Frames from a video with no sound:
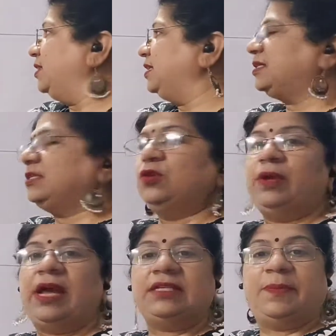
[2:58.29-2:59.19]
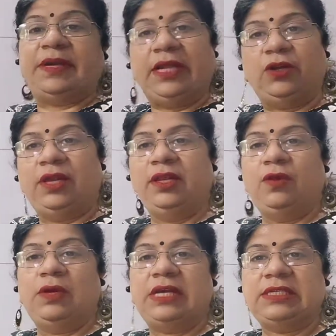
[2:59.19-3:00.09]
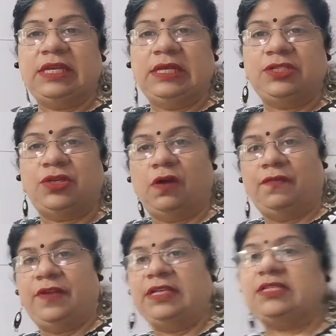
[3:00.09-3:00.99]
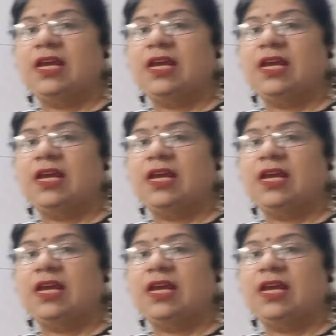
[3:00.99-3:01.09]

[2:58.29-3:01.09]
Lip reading: This is particularly known as inertia of rest,